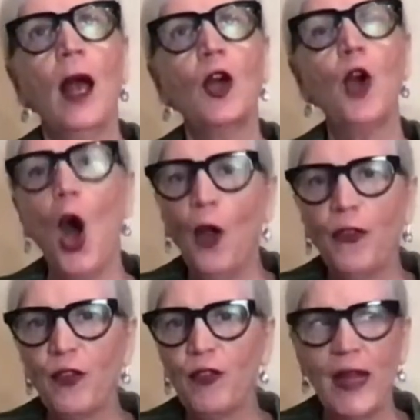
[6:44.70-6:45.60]

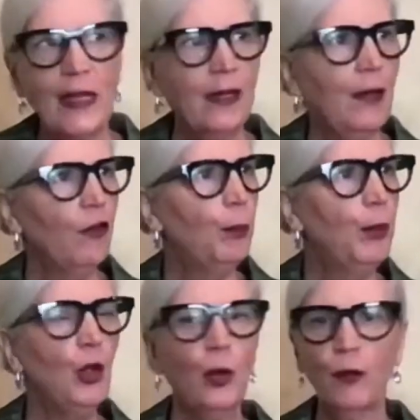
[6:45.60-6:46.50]
cultivated this
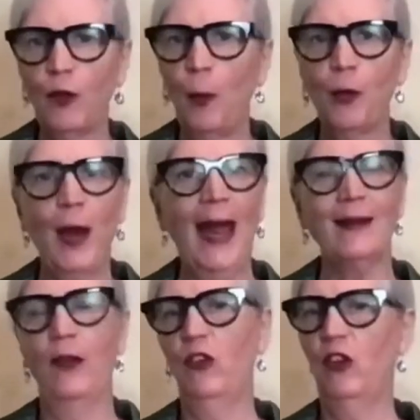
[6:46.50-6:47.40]
beautiful
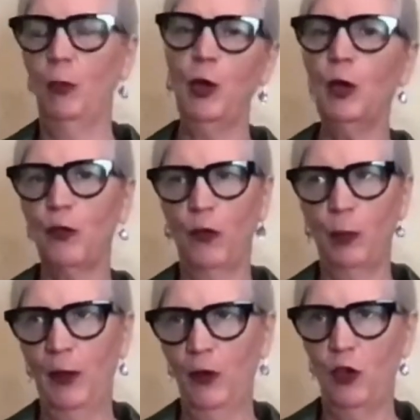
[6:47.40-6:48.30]
practice, this beautiful
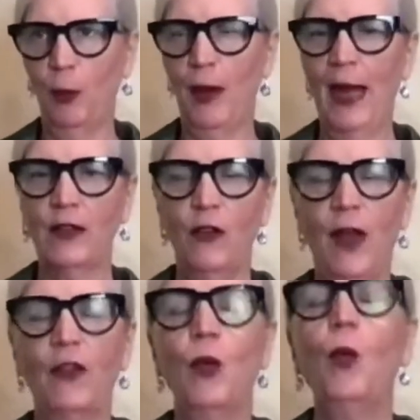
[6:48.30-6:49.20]
spiritual practice,
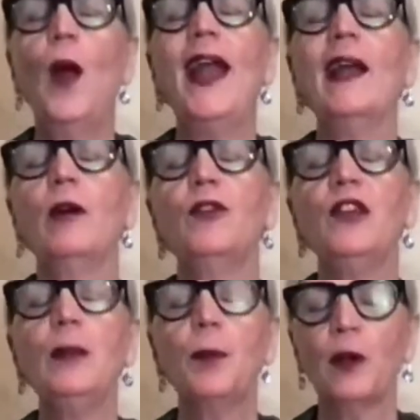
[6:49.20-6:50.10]
as a way of
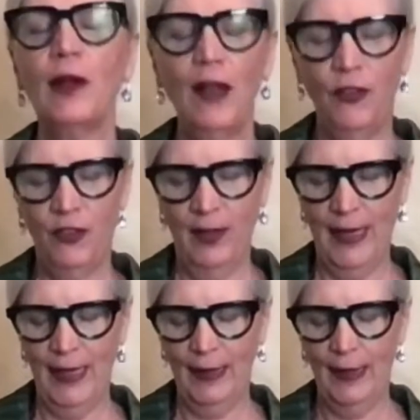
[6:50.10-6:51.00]
deeper
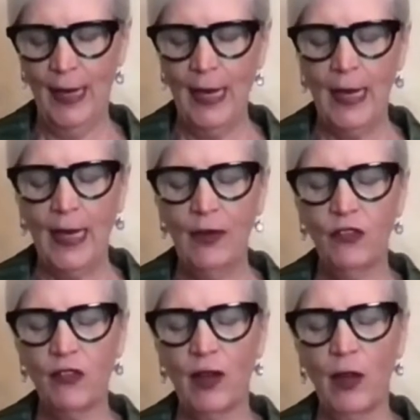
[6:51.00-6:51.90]
listening.
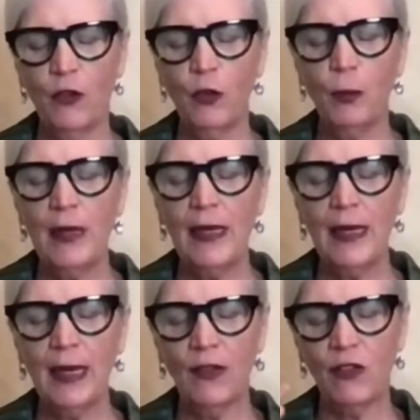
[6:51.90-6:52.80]
To
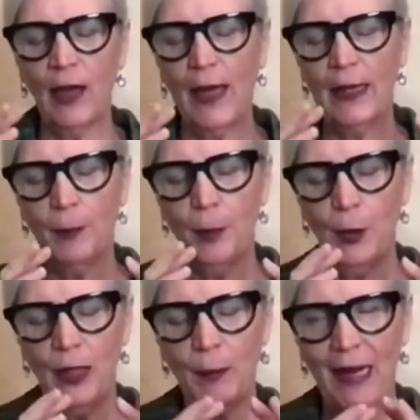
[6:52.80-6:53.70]
me, it's like
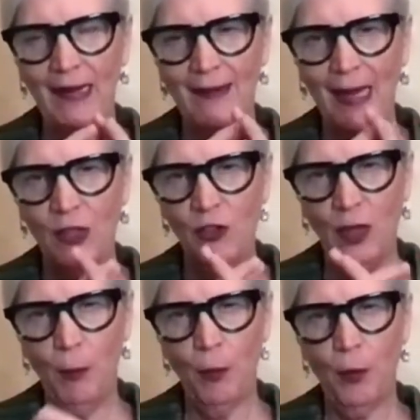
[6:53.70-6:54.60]
putting meditation
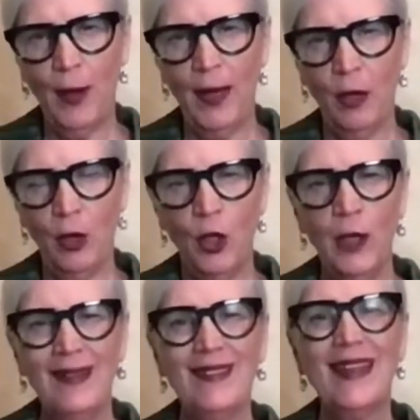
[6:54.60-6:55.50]
and prayer
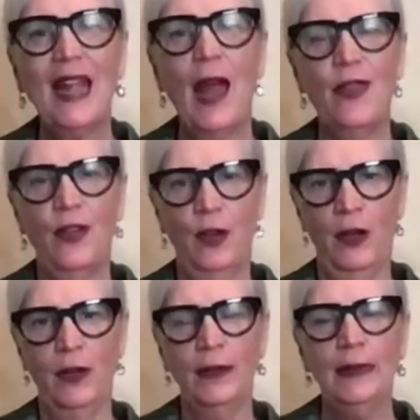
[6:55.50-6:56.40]
together